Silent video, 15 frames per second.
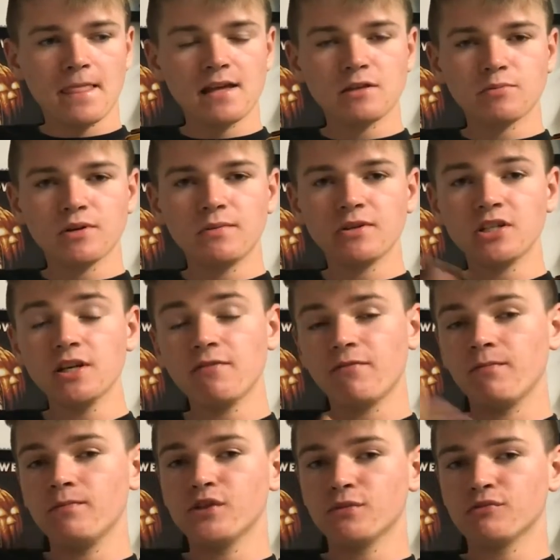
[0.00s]
That's pretty much
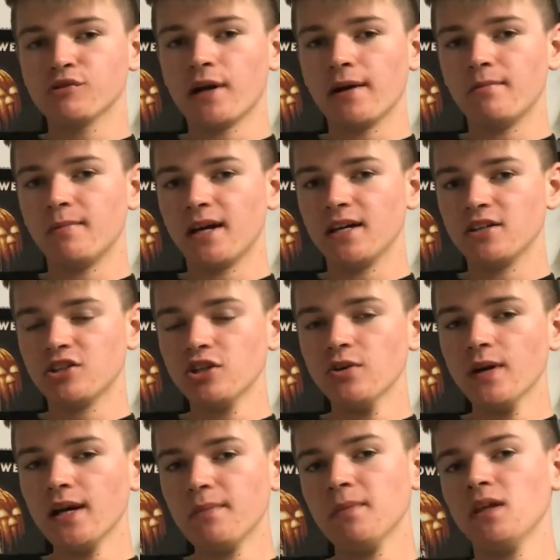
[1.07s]
it. Subscribe to my
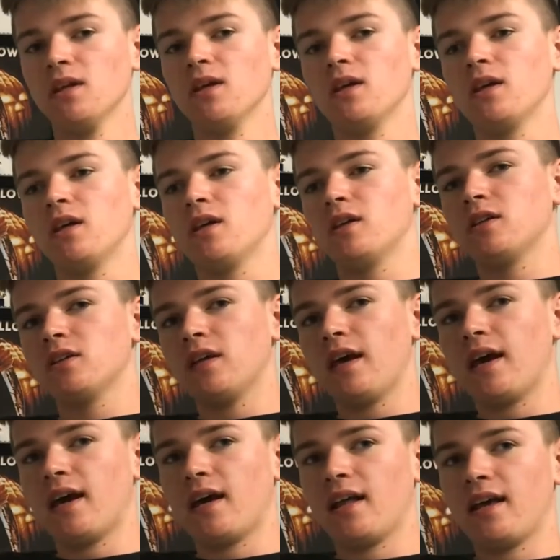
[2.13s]
Instagram
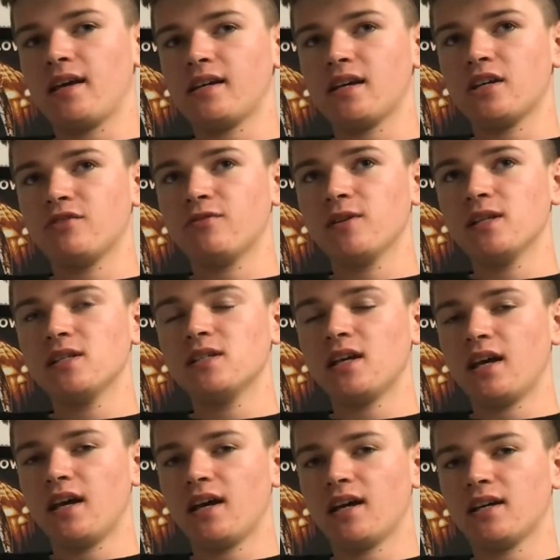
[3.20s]
at
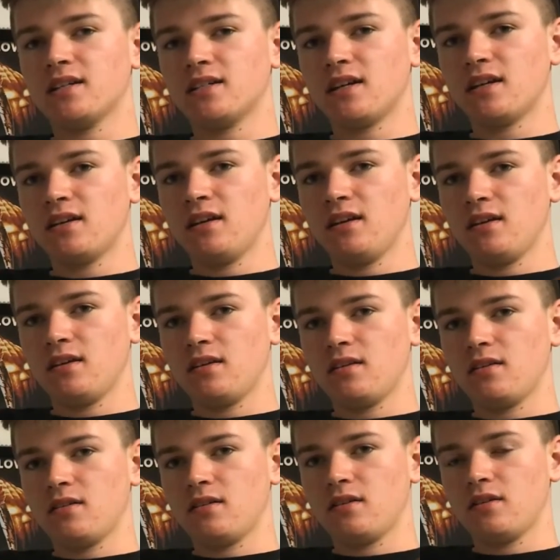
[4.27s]
AKHVids, and
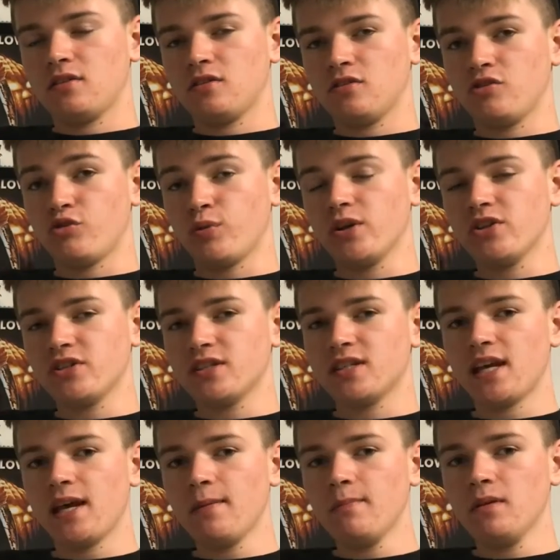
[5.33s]
Twitter's the
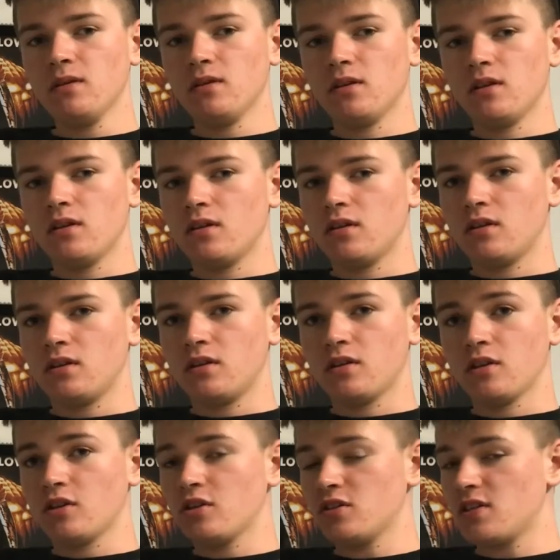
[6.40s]
same,
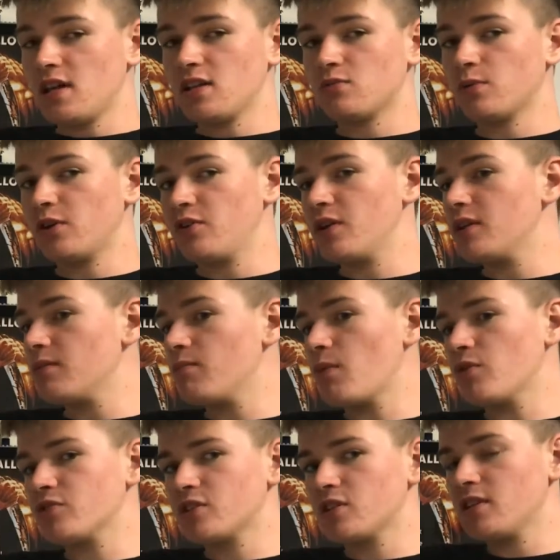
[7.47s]
because that's where you get
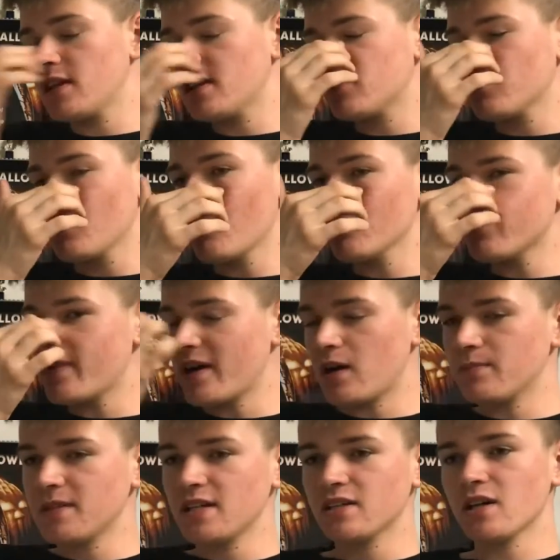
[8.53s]
that's where most of my
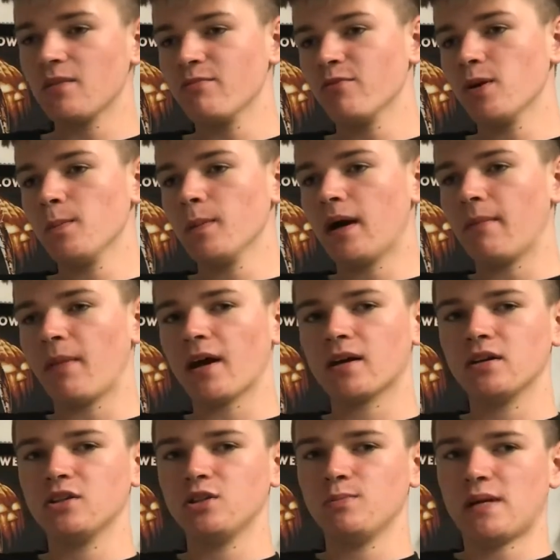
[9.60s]
updates come from. I'm not
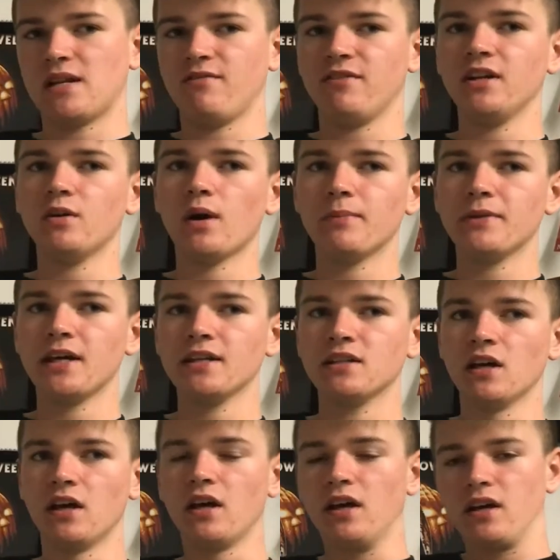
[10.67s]
going to do many video updates
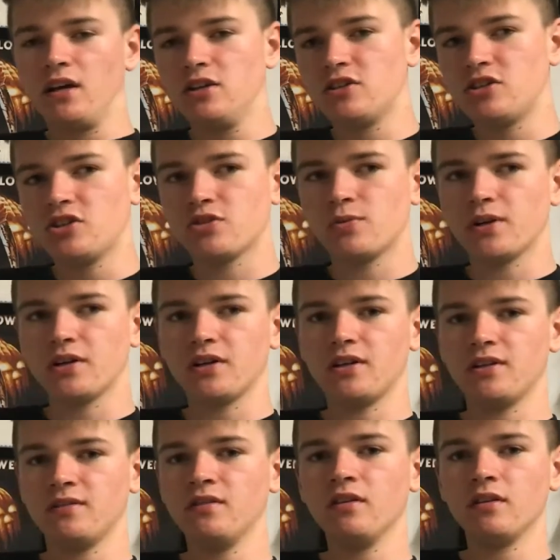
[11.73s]
because it's just quicker
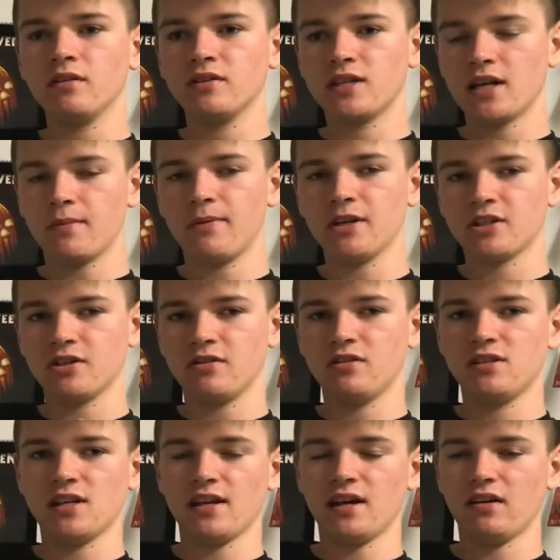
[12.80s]
to take a picture
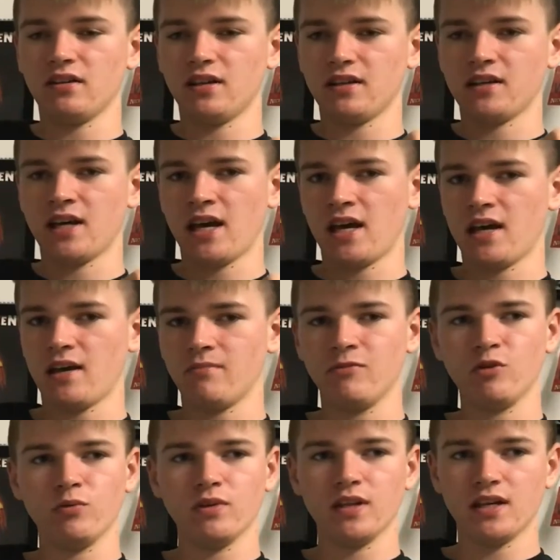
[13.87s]
and send out like, hey, I'm
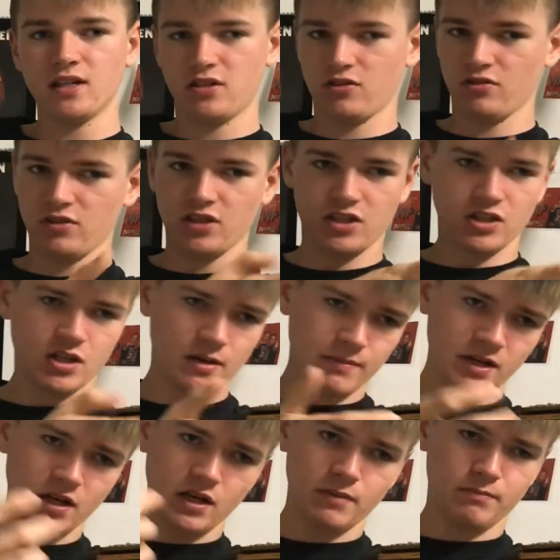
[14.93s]
doing this, or this is
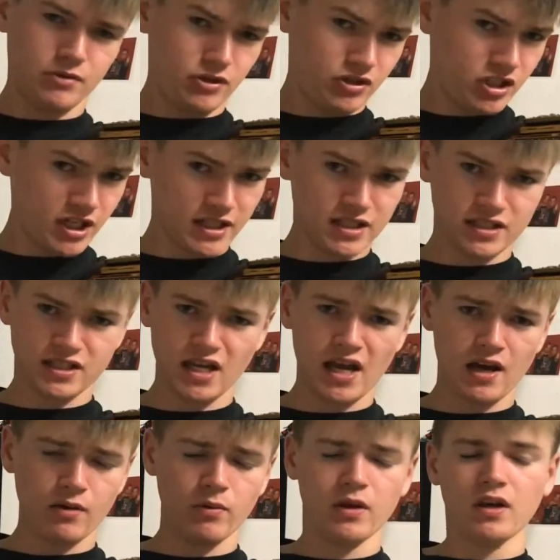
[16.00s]
coming up, or check this
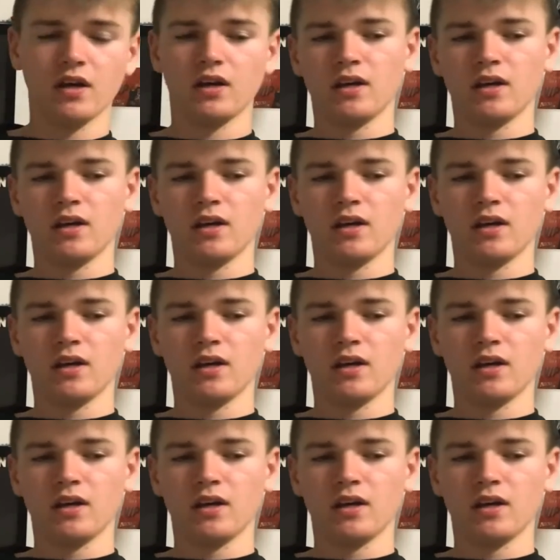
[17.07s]
out.